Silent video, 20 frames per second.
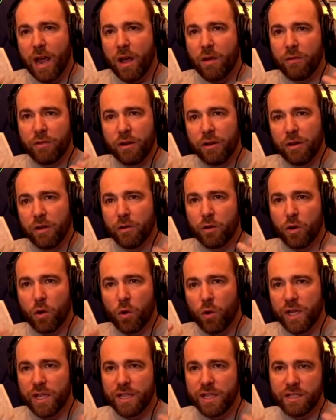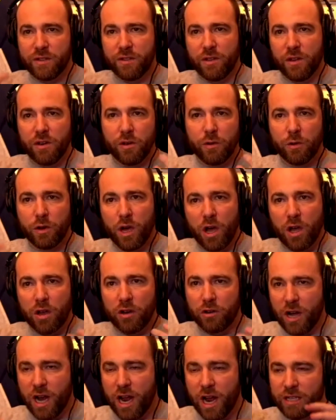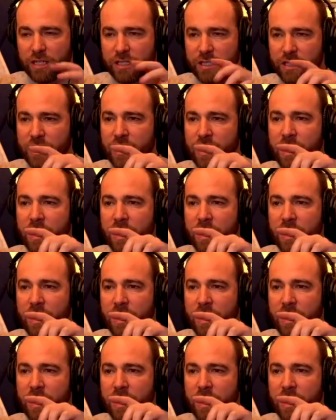out their new coins and the new contracts.